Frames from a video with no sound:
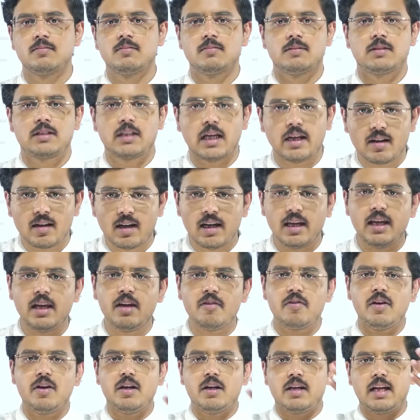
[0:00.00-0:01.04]
Generally,
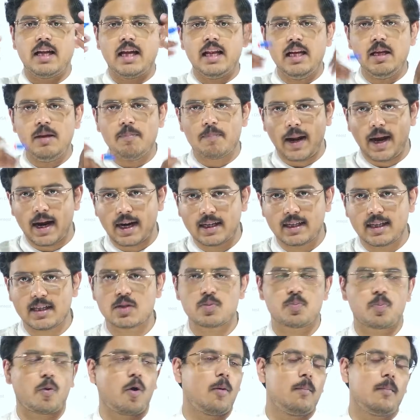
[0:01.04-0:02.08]
we daily
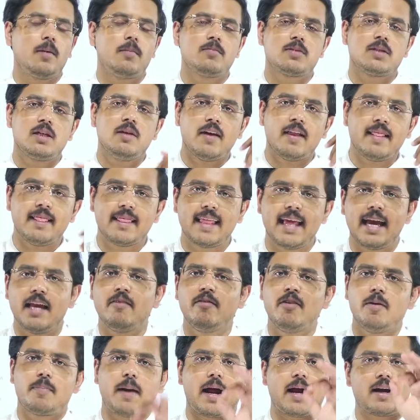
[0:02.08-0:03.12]
practice problems. Even then,
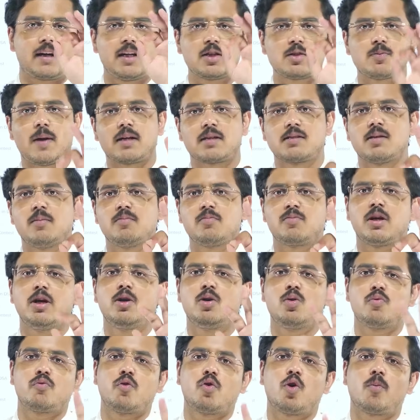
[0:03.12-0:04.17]
we practice maximum 3
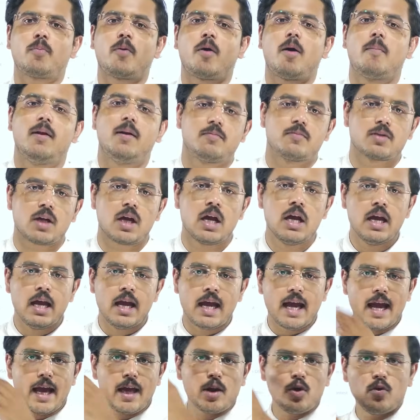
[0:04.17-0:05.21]
to 4 problems.
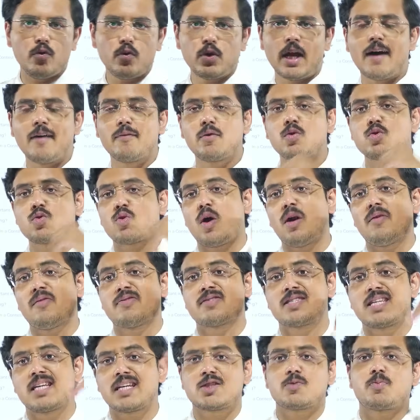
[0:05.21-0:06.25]
Here, you would have to solve
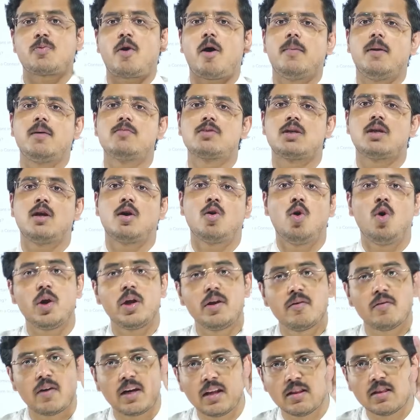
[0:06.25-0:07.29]
6 problems in a go,
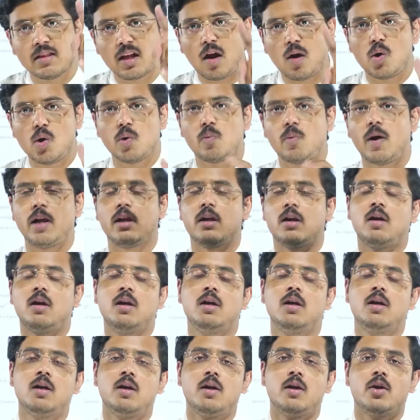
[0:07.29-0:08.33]
even in the round one.
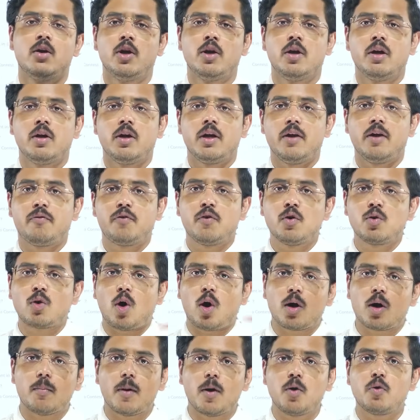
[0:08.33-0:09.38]
If you
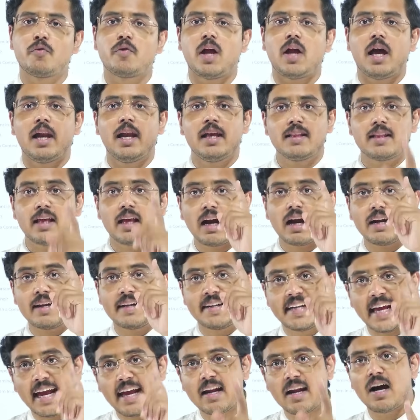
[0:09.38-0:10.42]
talk about finale, there are
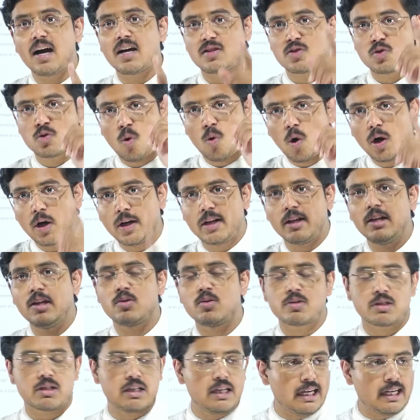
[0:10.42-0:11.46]
10 hours,
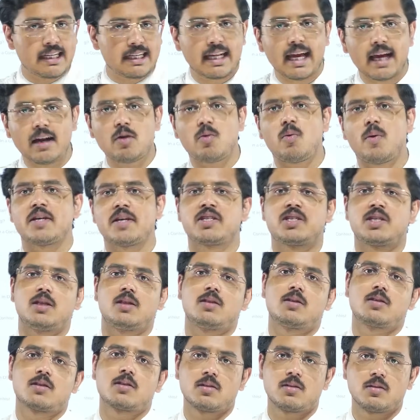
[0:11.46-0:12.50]
continuously 10
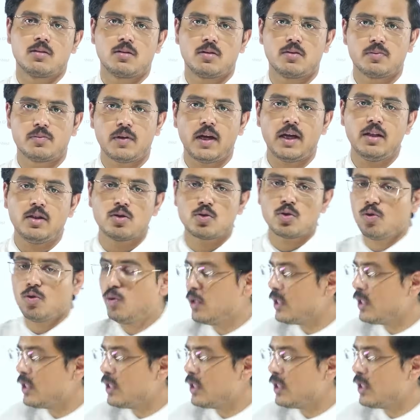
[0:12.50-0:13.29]
questions. Fine. So you